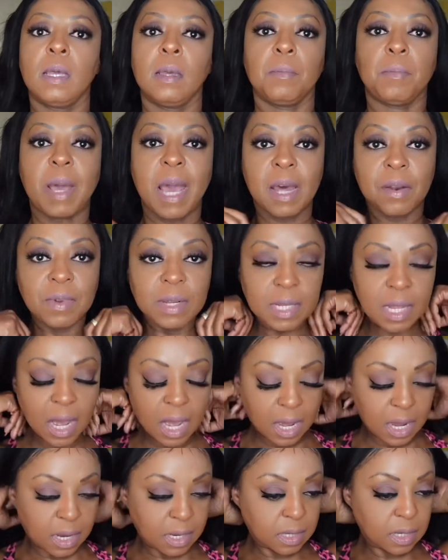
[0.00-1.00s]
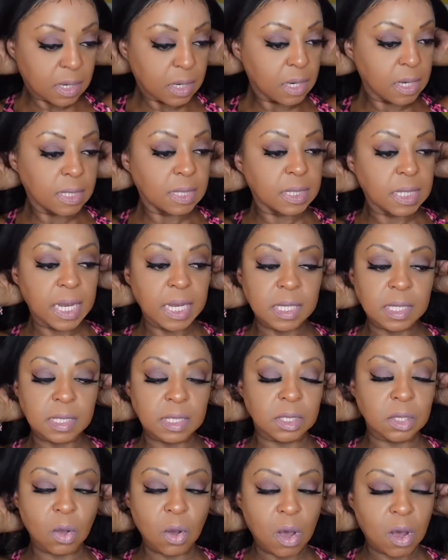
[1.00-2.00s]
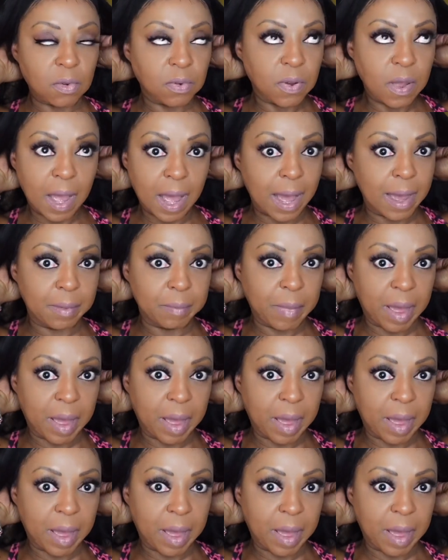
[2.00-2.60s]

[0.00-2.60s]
Battery died. Let's take this off. I'm